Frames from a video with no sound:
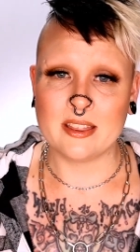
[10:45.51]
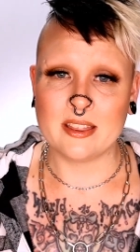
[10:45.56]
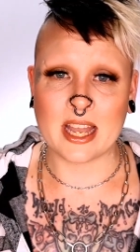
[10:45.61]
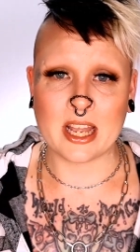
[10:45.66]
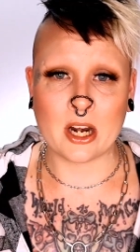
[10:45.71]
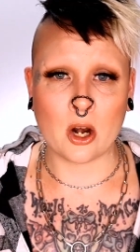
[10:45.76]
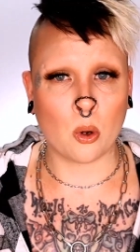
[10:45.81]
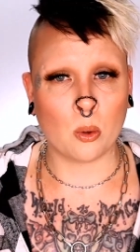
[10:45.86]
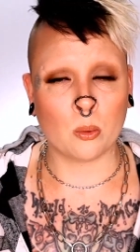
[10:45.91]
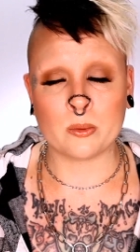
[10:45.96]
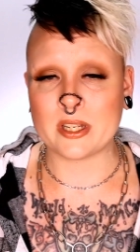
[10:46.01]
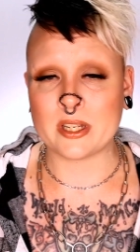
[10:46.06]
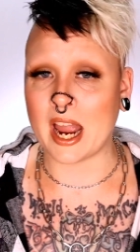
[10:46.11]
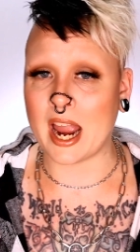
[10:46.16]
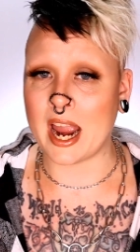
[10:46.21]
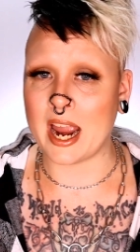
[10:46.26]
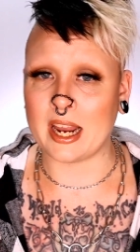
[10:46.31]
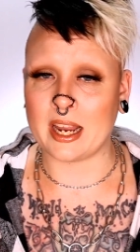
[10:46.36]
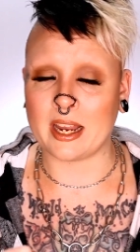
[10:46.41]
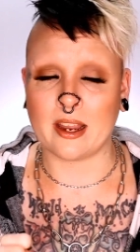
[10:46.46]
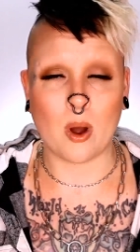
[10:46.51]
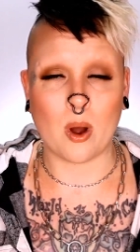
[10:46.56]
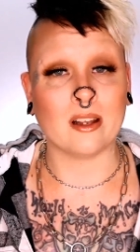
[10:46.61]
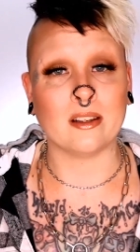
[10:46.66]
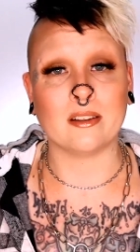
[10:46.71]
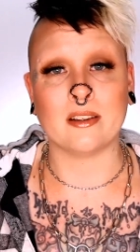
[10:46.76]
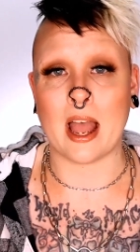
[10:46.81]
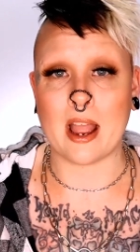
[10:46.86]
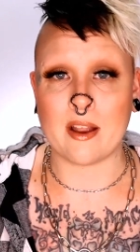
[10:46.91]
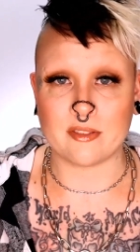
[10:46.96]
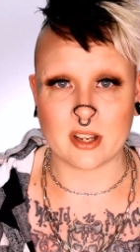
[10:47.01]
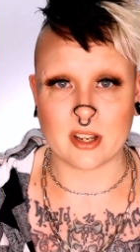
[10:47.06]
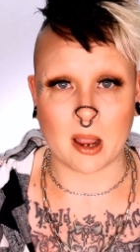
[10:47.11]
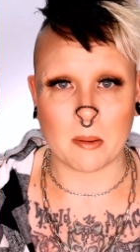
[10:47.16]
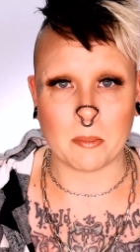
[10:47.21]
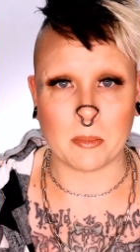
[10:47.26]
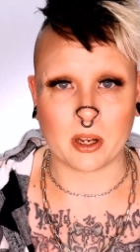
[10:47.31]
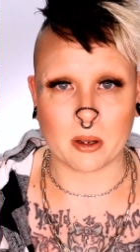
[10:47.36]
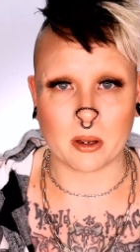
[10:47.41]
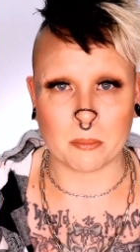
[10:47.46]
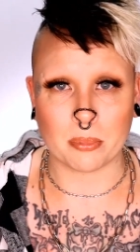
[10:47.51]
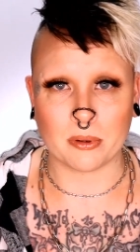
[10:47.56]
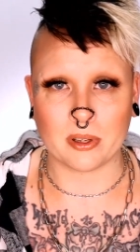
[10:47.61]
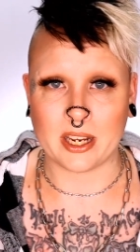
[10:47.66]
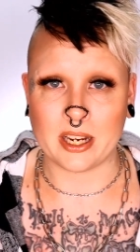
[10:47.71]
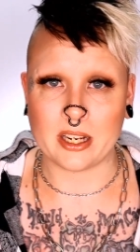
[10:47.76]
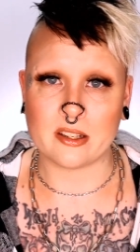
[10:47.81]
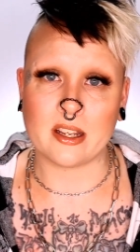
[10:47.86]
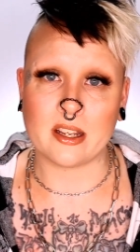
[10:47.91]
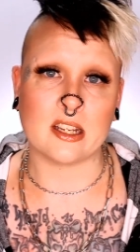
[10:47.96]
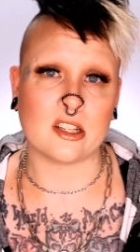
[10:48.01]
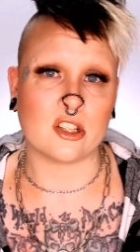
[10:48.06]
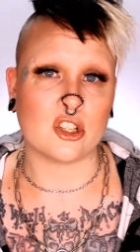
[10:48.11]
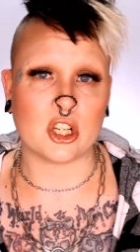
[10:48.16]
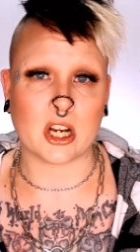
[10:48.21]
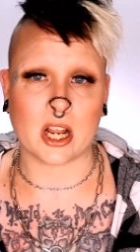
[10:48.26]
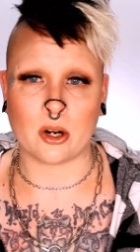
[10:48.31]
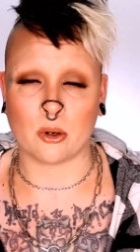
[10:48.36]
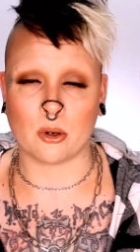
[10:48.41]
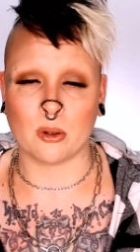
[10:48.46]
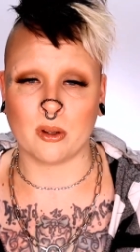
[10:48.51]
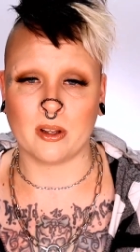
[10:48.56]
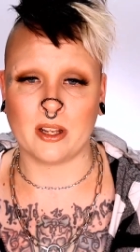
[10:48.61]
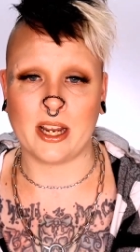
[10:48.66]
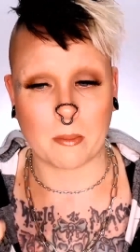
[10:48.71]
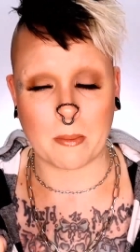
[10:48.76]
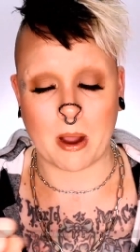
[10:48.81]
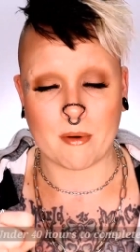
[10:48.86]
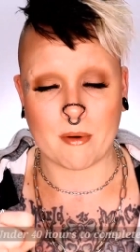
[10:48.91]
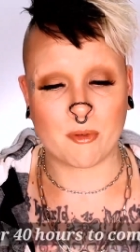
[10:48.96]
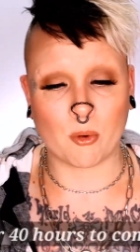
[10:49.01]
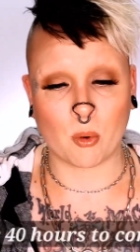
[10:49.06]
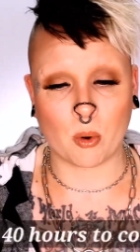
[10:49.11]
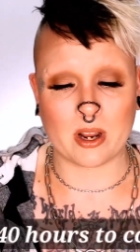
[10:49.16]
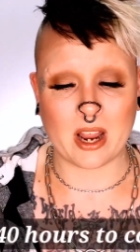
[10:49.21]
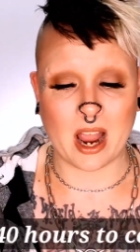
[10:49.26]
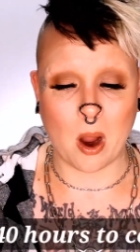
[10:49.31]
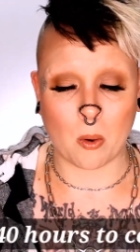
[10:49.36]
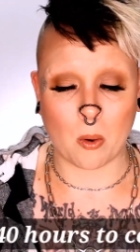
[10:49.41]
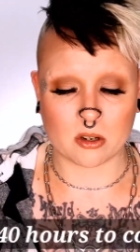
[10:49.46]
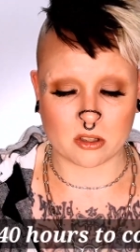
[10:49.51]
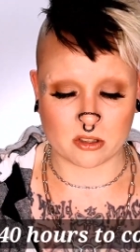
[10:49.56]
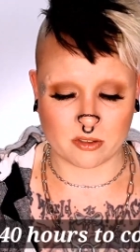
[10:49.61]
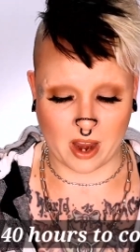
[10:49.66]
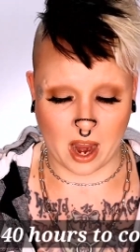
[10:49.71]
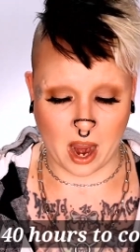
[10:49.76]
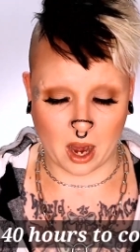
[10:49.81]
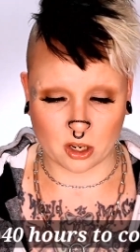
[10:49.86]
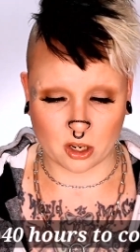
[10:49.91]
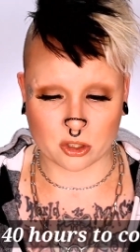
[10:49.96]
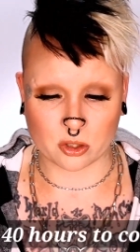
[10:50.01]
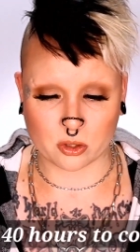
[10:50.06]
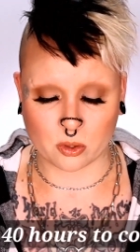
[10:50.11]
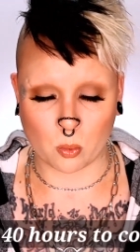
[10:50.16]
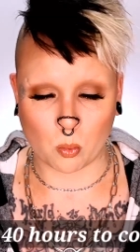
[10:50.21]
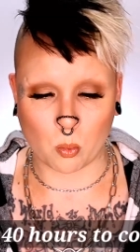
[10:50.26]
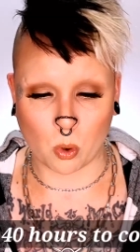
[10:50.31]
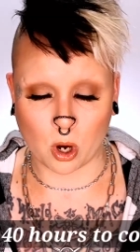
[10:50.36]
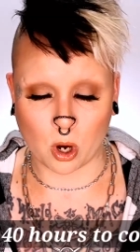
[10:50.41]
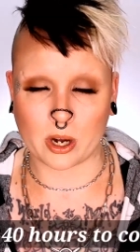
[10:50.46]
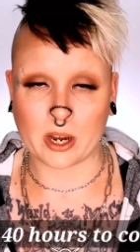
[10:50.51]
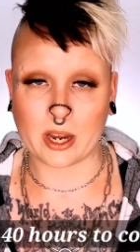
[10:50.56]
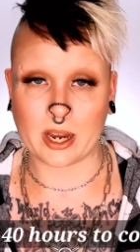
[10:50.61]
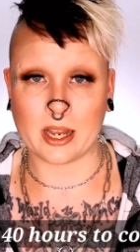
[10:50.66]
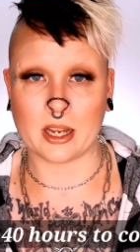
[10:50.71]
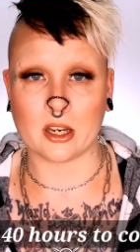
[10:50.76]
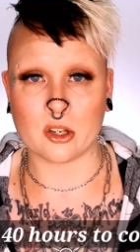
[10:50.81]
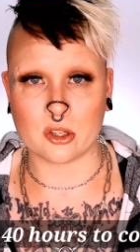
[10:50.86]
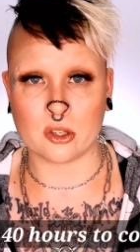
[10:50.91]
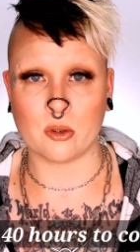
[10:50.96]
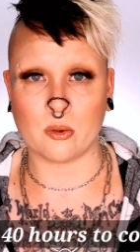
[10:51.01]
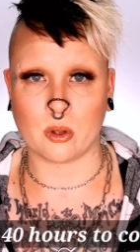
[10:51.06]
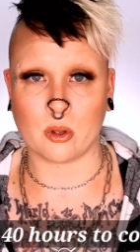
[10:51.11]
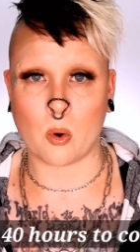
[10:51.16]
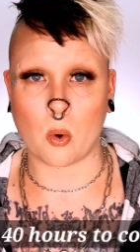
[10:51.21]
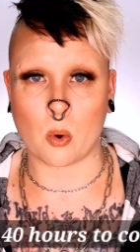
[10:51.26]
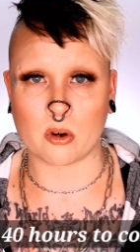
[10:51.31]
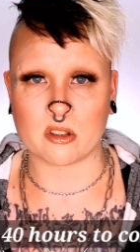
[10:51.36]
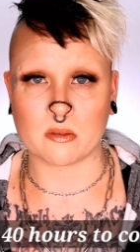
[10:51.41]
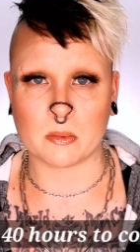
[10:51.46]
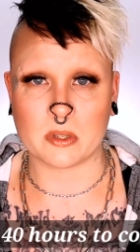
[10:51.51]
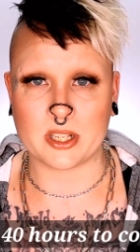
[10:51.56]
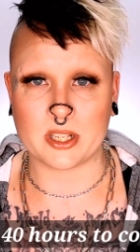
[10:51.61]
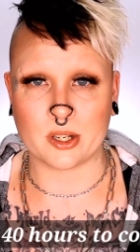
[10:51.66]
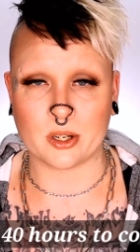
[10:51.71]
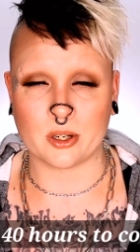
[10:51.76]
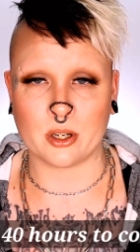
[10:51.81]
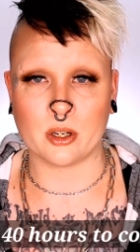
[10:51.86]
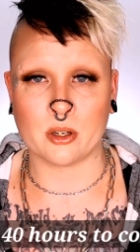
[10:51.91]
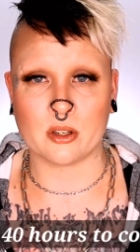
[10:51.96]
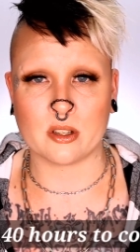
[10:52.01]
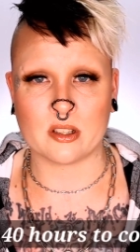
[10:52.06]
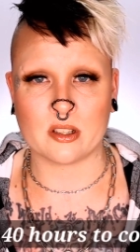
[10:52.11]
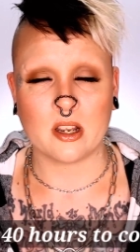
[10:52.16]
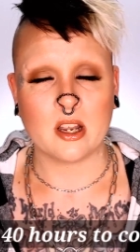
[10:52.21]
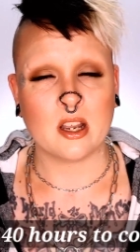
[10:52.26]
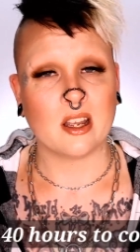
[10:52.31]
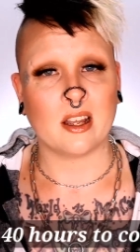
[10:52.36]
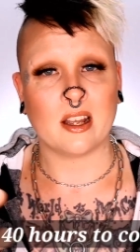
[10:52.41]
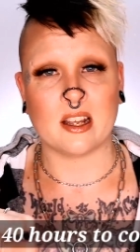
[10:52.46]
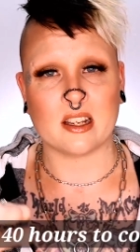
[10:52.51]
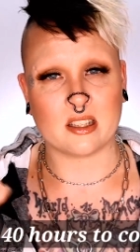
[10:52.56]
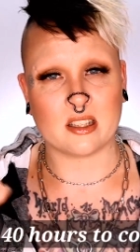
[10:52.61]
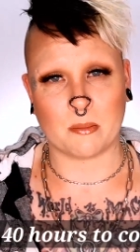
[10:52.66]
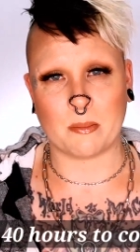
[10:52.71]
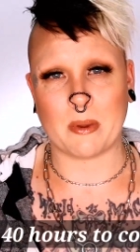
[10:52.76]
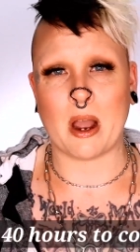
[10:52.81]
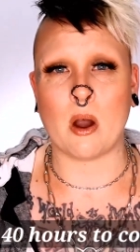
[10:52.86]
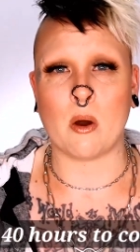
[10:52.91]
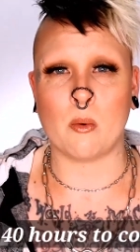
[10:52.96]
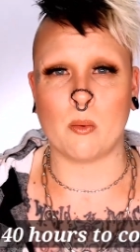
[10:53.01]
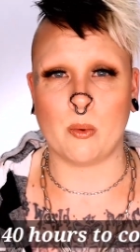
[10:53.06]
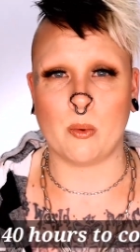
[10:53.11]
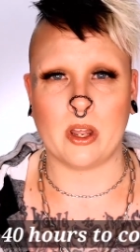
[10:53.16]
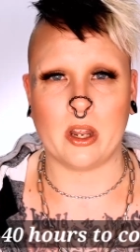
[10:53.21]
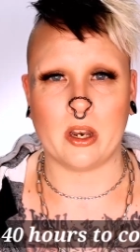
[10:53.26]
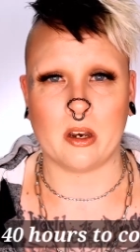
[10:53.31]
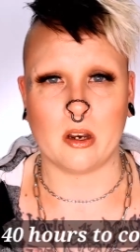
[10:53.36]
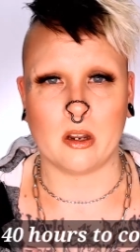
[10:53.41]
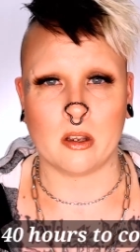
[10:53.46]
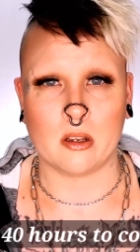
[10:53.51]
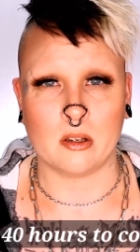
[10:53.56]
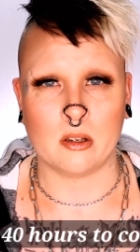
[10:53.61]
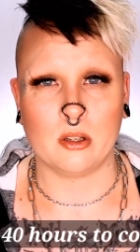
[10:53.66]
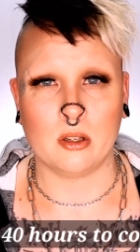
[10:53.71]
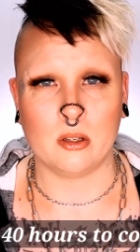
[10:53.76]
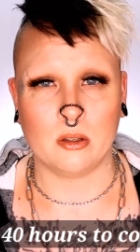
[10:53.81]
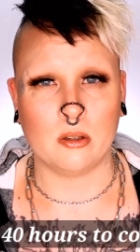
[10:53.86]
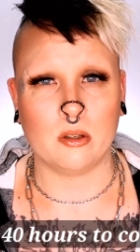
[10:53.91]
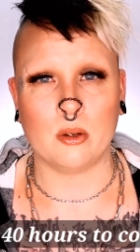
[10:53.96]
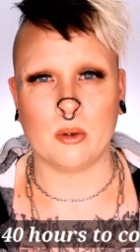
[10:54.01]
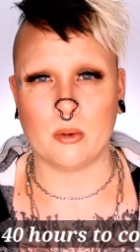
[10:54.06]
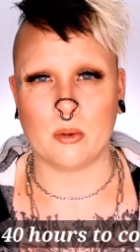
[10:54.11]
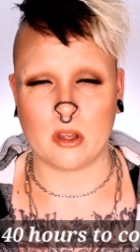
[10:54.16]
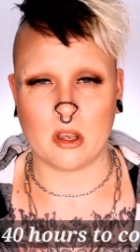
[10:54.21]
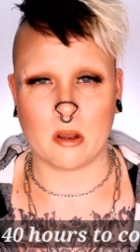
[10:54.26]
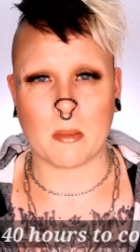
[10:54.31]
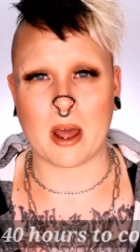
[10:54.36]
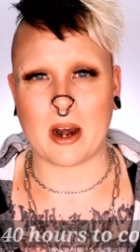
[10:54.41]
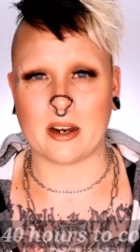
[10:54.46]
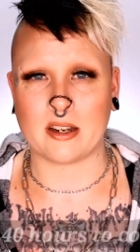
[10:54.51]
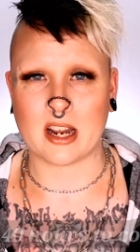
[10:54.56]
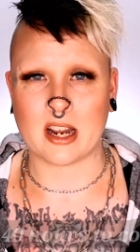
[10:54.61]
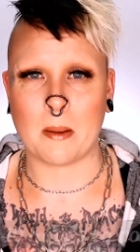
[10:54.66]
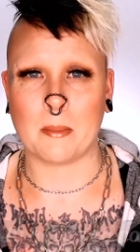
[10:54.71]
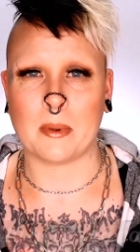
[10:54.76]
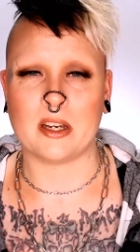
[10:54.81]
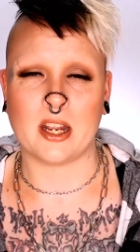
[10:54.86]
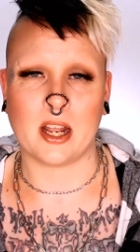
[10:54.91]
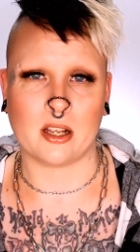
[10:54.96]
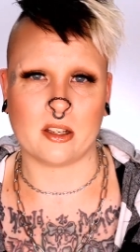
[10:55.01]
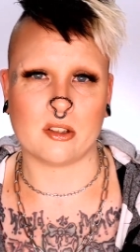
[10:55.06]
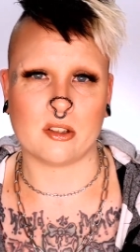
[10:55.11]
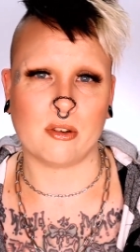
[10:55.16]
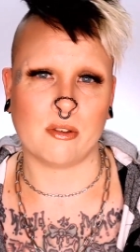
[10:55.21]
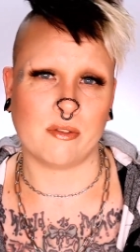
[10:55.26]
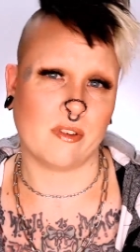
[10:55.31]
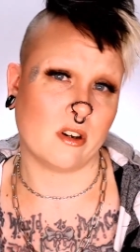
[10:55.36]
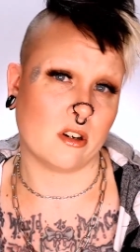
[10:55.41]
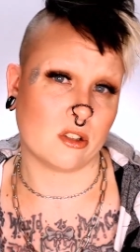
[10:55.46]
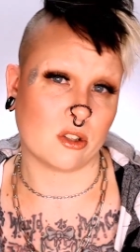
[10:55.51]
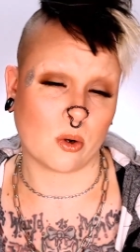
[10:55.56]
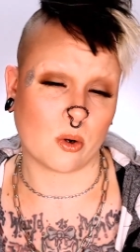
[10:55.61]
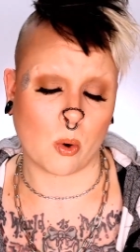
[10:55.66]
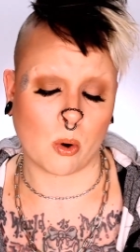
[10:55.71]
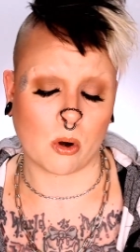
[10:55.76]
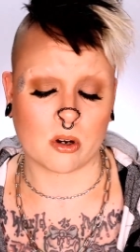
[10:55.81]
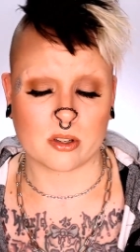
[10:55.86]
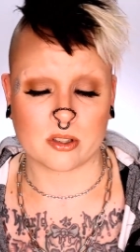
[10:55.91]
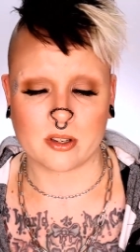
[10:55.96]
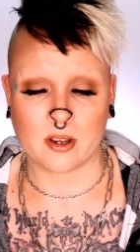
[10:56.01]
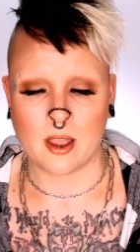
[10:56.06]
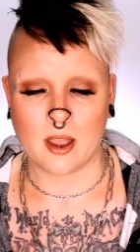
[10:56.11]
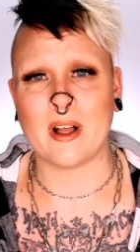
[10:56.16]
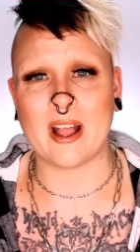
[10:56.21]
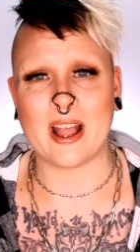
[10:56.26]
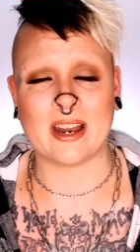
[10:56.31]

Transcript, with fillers: they don't take a lifetime to complete. It's generally about 40 hours of actual work into the course materials is about when the amount of time it takes to finish a course.